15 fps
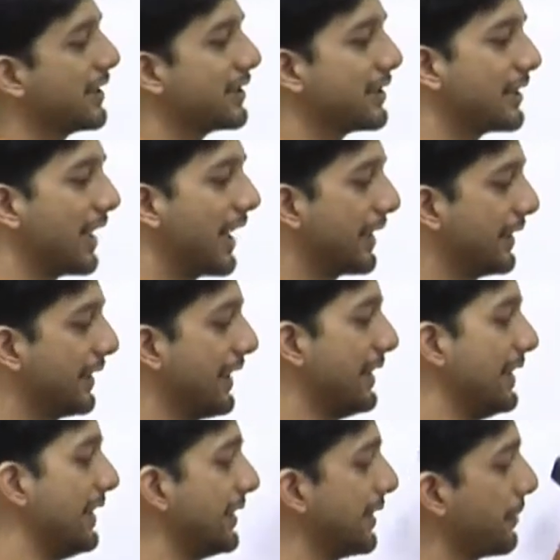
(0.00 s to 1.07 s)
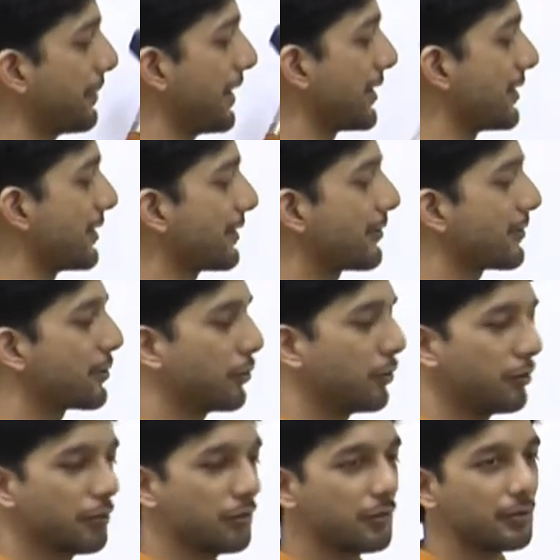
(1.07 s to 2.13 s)
H and they will eat up H.
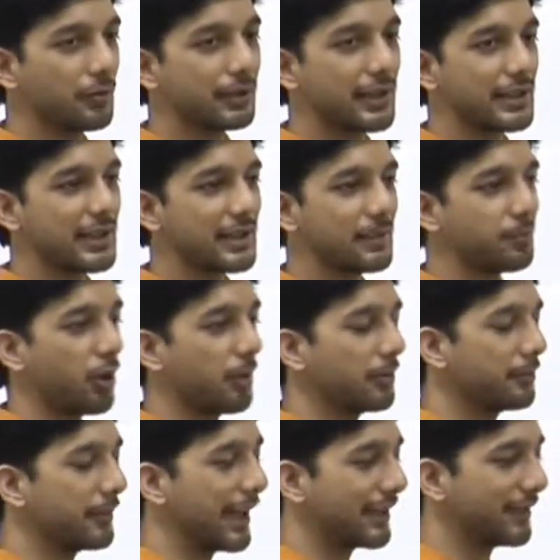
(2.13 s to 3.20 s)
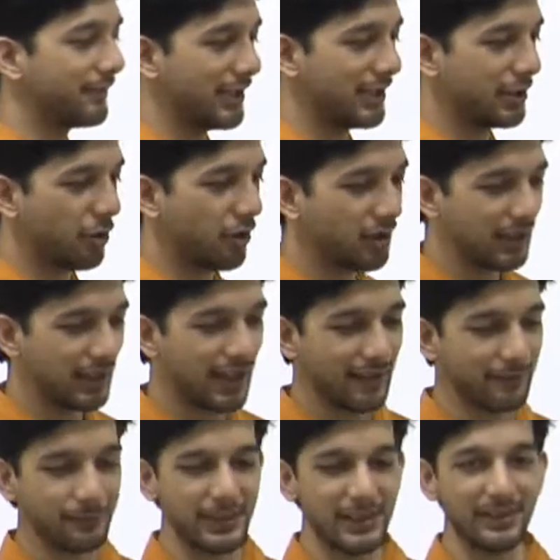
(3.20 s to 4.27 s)
So this is a problem that we all
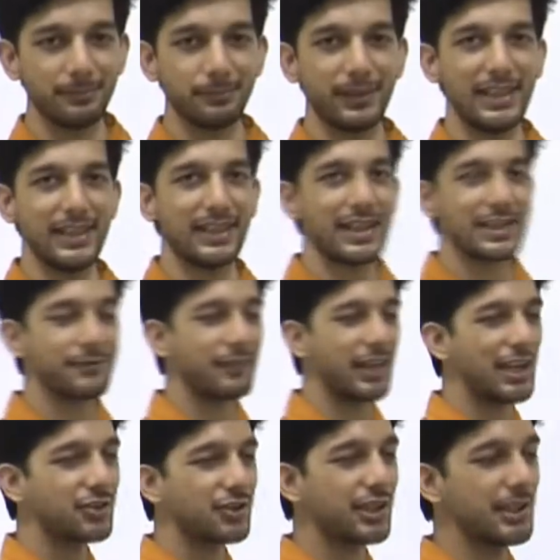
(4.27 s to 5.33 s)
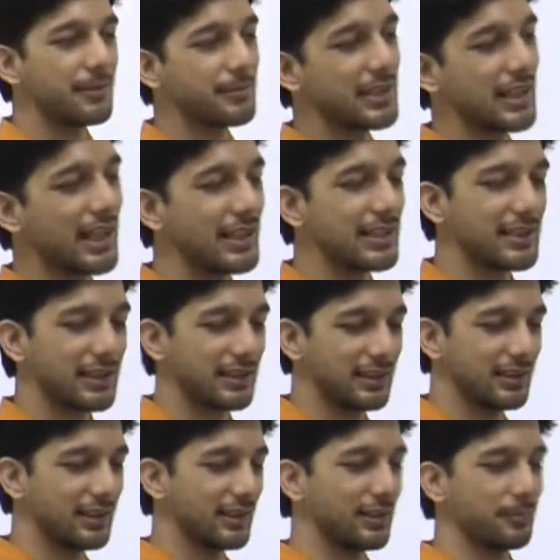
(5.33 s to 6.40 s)
have been playing as flash games, as
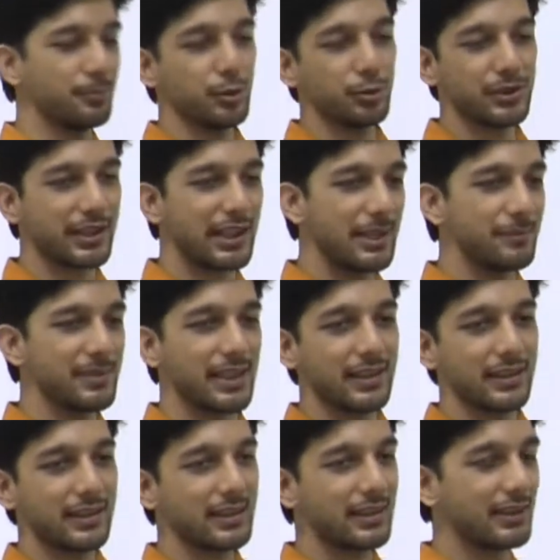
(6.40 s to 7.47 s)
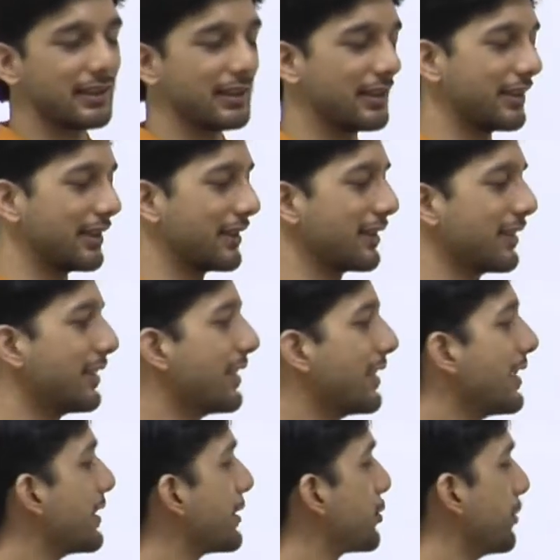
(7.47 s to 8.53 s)
computer games, and
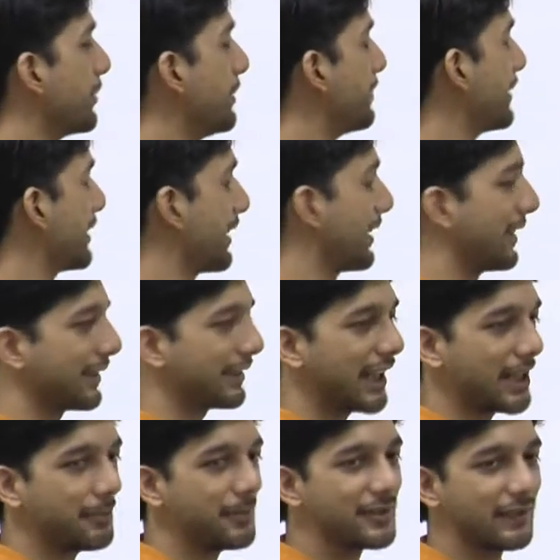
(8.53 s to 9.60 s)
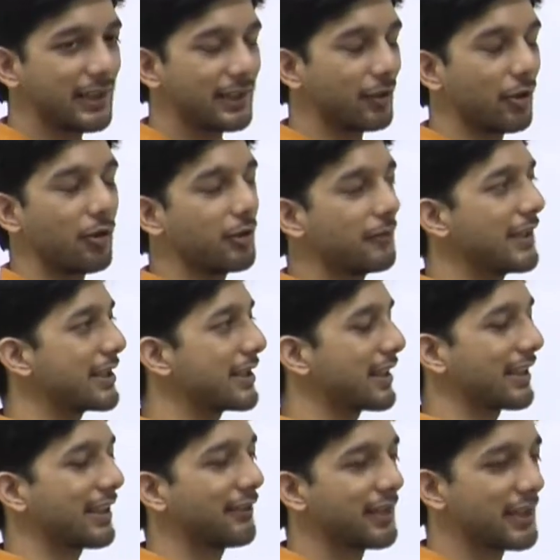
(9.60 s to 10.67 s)
so many times we always
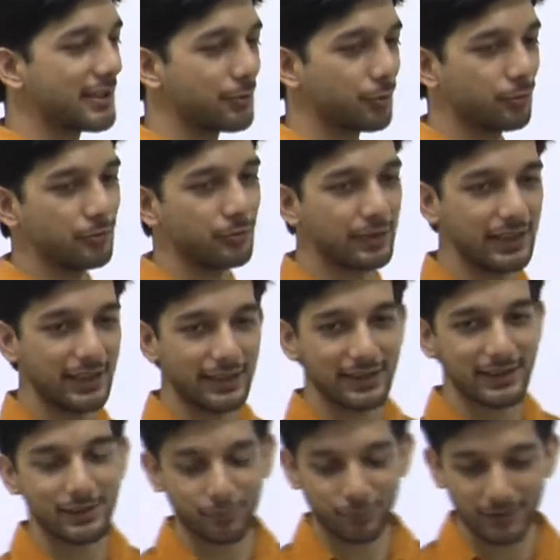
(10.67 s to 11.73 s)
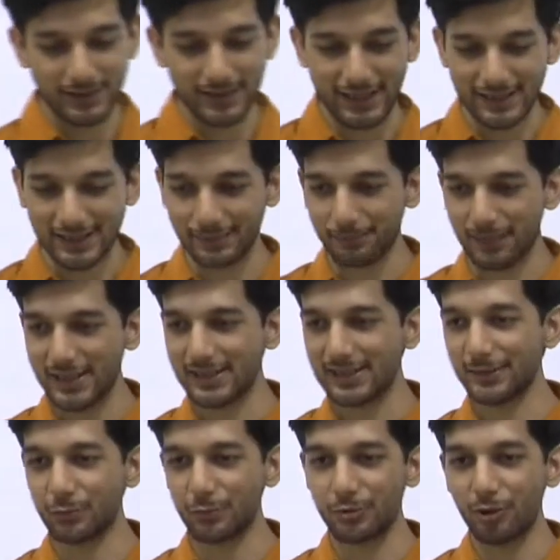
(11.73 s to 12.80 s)
give this to the other students as a
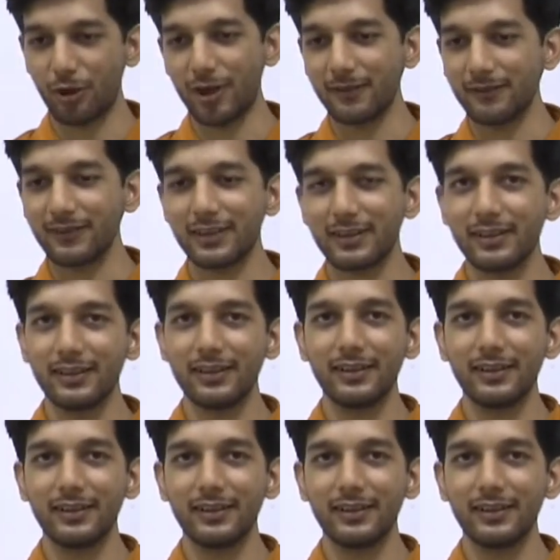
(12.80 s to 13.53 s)
puzzle to solve.